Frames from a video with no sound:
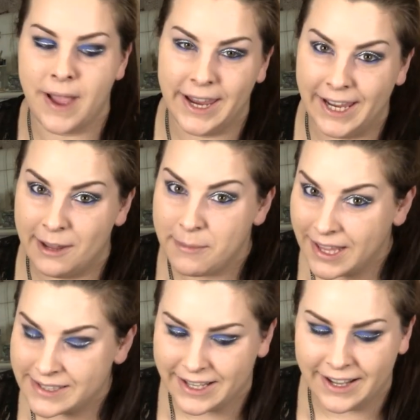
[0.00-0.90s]
by Ila
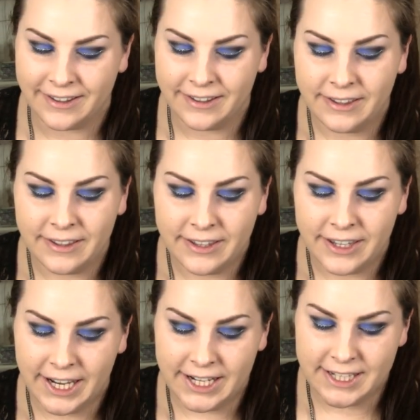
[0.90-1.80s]
Masca.
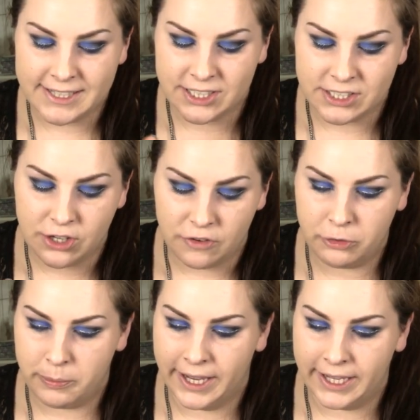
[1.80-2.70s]
It is a
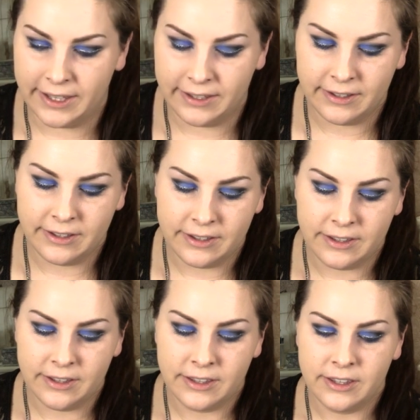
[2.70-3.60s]
soft pink.
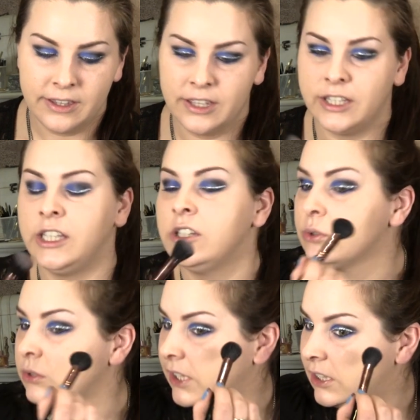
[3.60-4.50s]
You
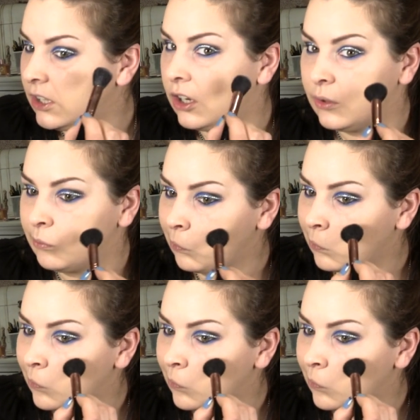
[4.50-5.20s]
don't need a lot.